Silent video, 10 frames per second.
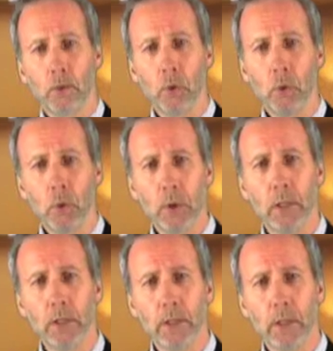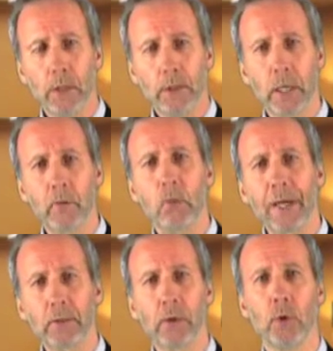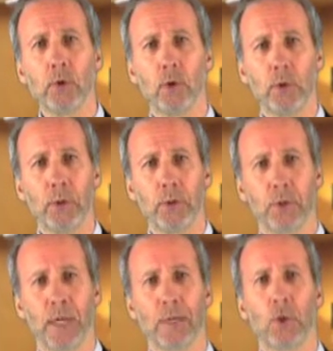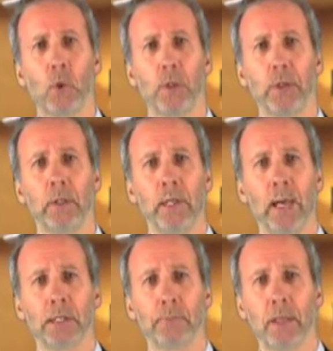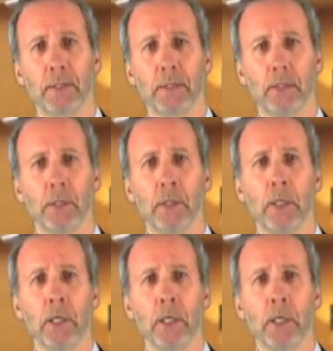to direct those disputes as quickly as possible